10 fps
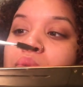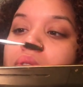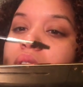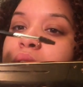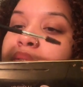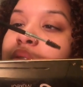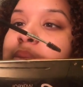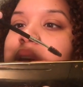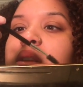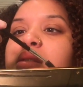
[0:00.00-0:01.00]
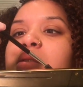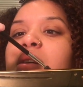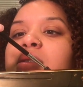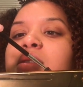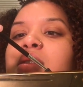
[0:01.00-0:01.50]
spoolie from
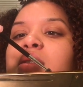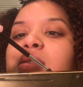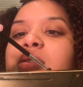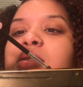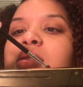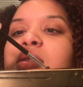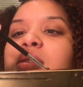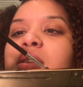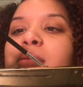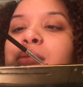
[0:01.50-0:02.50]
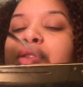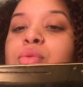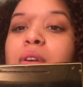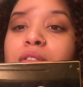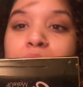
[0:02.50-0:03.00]
Anastasia. It's the number
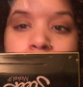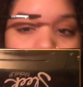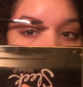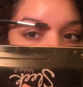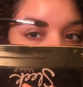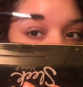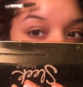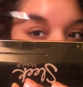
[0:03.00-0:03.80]
12 brush.